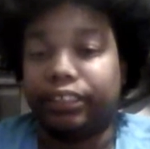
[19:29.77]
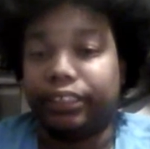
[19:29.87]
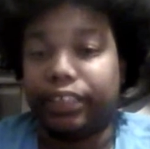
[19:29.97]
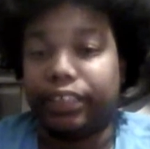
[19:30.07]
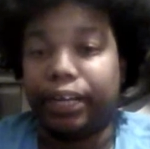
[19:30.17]

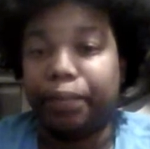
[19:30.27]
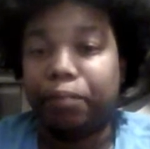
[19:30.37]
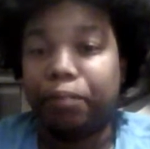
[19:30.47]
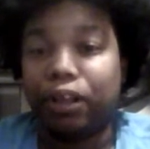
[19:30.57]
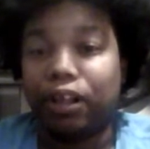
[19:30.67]
in
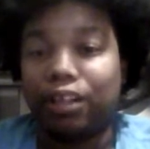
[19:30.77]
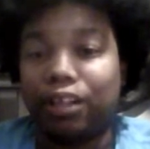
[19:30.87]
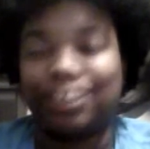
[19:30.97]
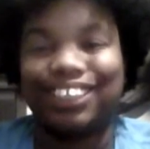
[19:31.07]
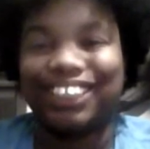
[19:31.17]
time,
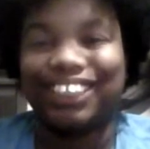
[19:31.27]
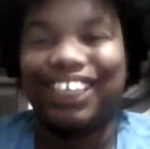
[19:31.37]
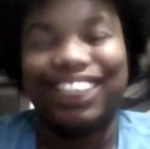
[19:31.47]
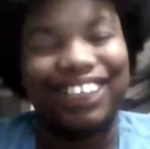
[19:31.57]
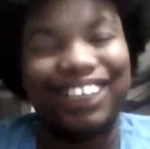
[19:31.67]

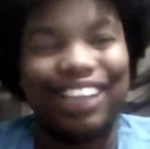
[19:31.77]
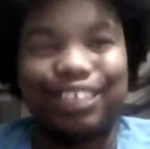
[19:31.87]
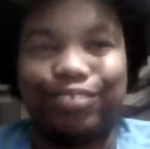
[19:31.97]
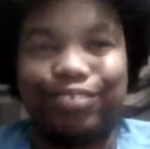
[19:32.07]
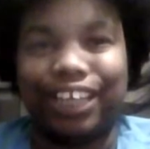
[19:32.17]
because I had
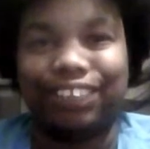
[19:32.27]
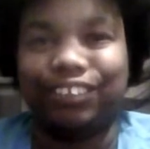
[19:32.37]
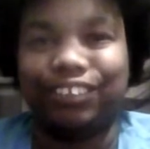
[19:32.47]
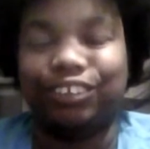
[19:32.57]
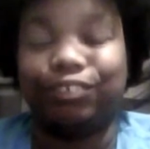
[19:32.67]
did reaction
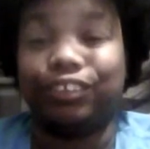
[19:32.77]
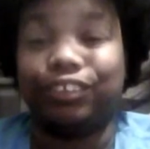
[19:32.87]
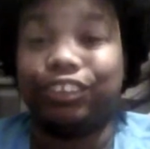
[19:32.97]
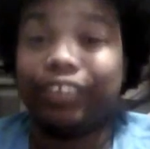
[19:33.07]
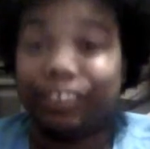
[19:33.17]
videos for
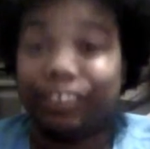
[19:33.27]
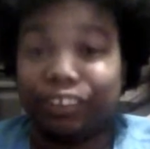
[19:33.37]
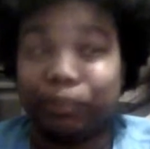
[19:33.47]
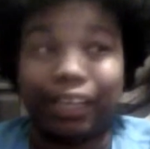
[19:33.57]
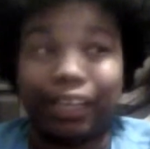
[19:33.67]
the
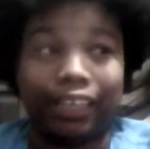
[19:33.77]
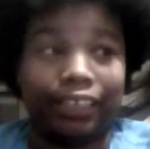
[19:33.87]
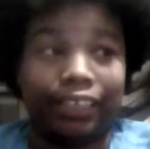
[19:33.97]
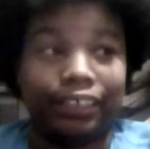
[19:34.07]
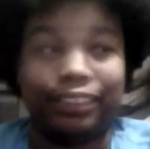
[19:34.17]
trailers, but
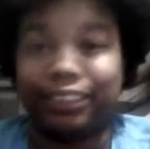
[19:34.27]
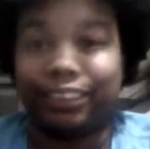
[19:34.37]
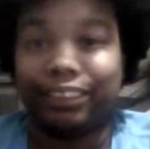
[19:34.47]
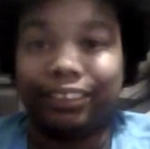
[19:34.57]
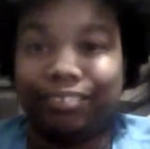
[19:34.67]
I
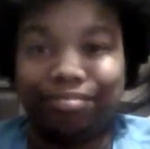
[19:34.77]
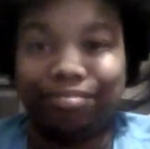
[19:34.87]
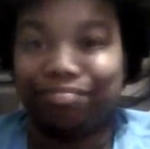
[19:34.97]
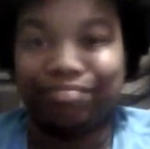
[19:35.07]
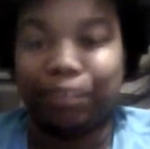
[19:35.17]
didn't
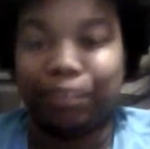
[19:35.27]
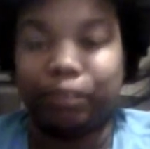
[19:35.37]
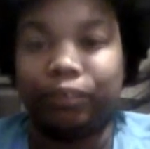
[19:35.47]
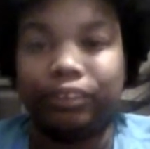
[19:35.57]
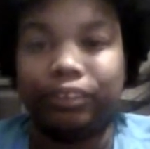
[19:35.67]

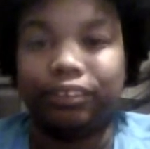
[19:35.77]
upload